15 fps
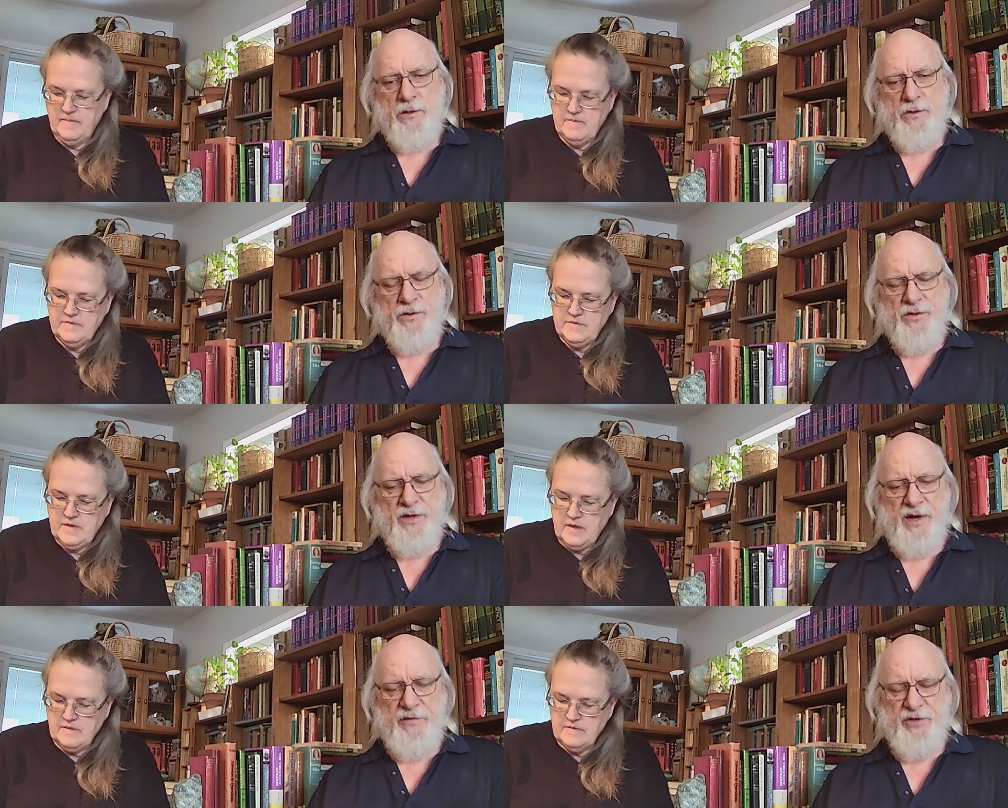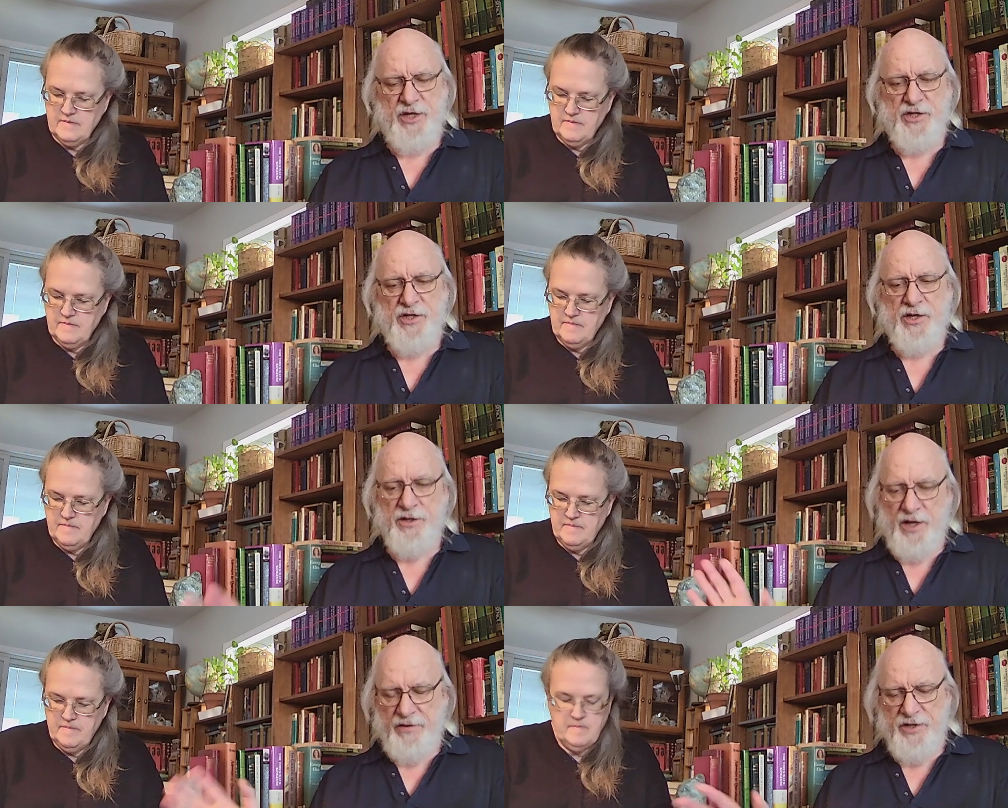Speaker 1: They've just
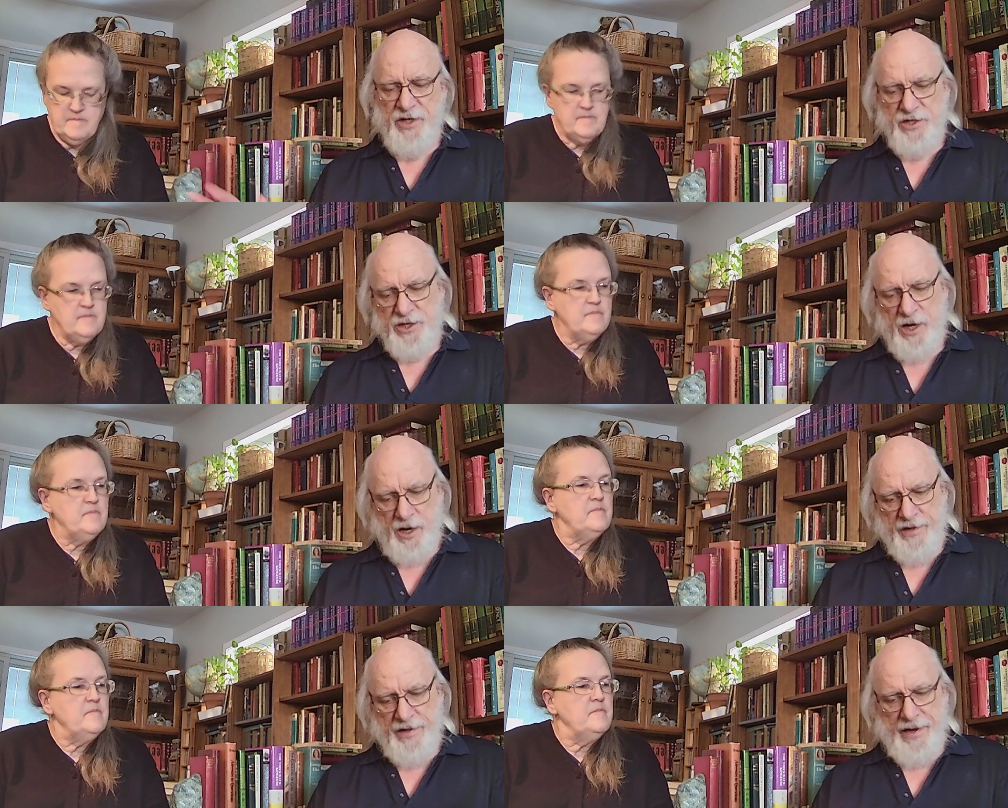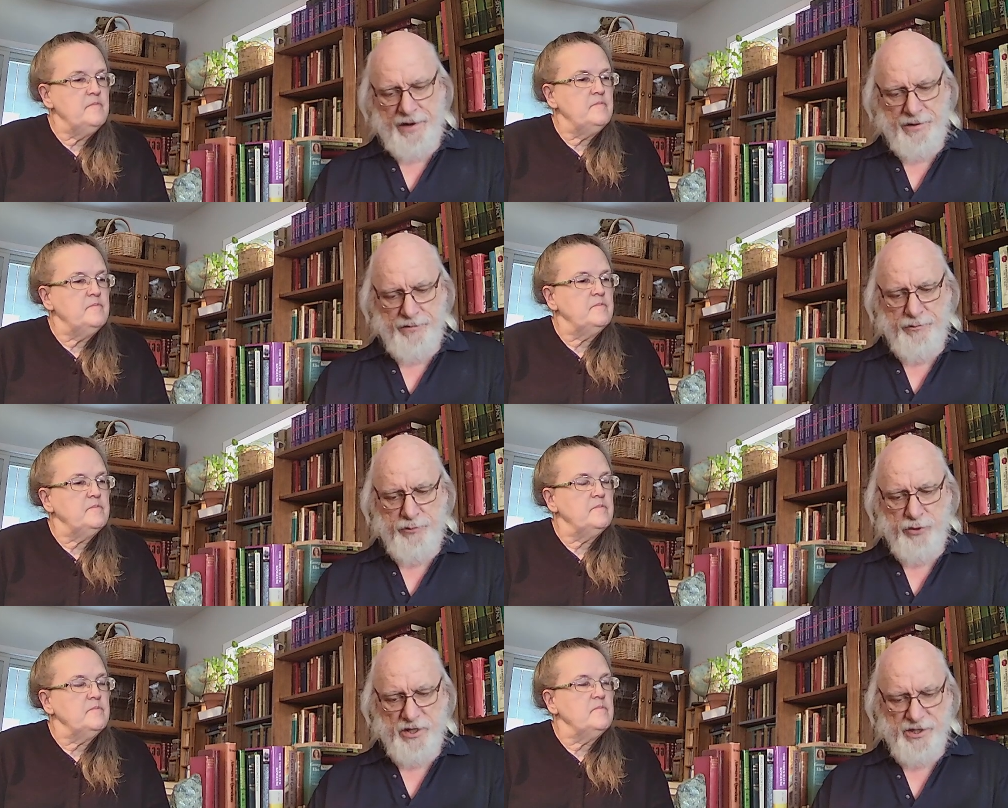they've just gotten out of
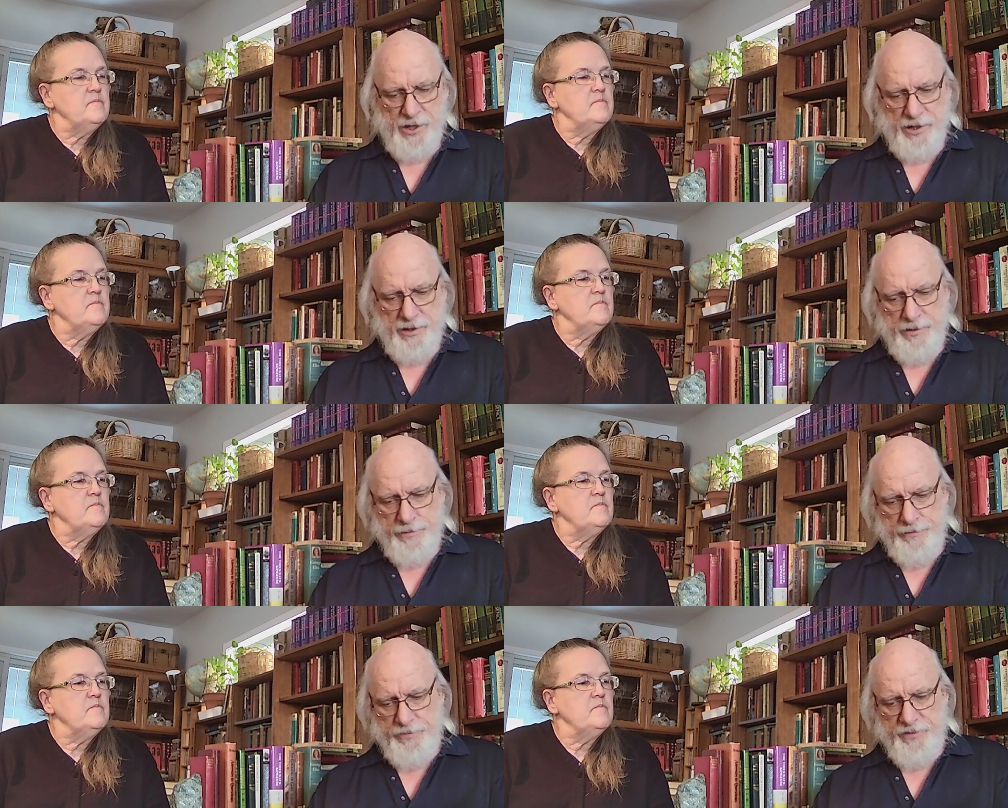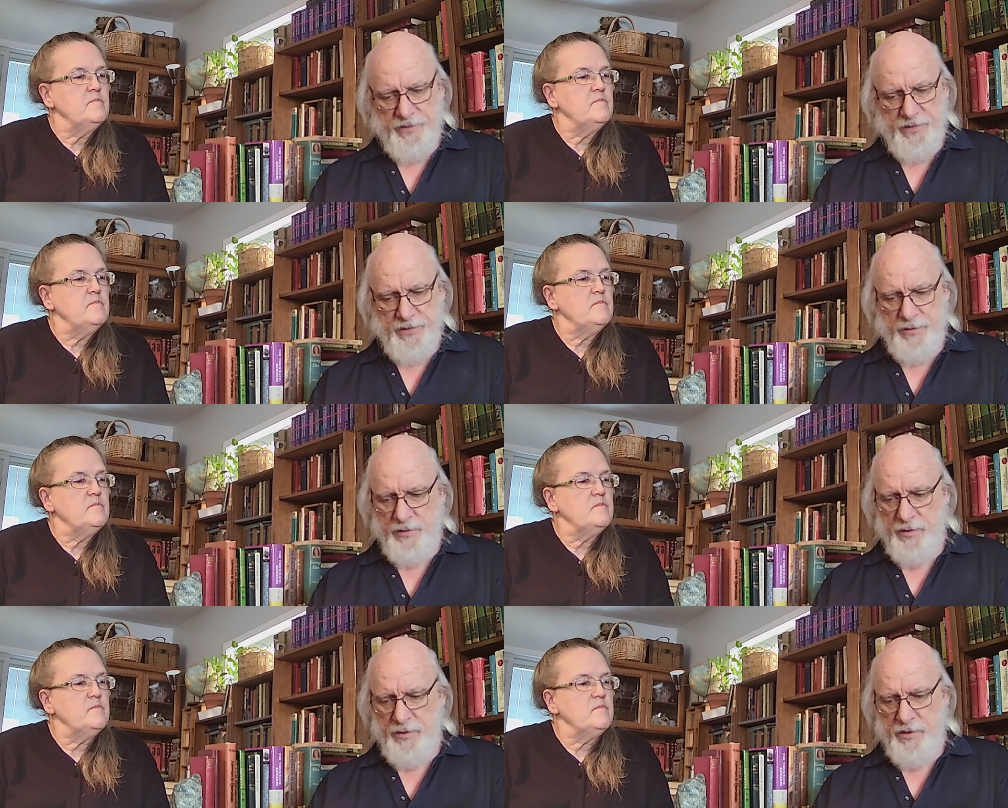prison,
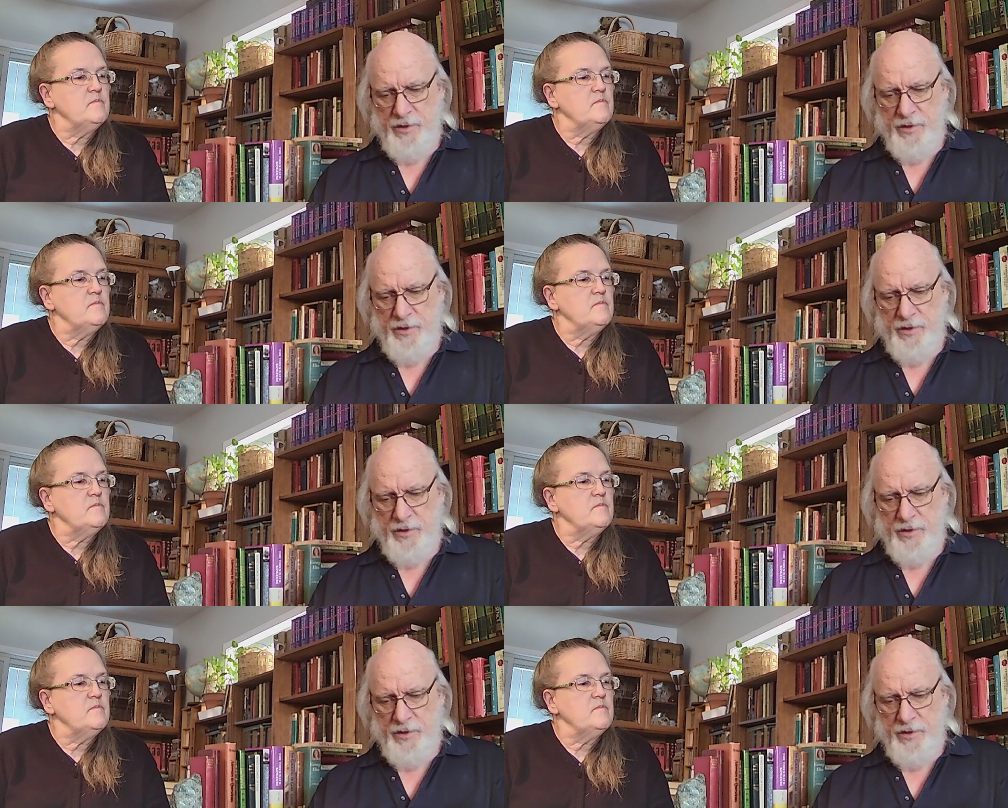mm-hmm.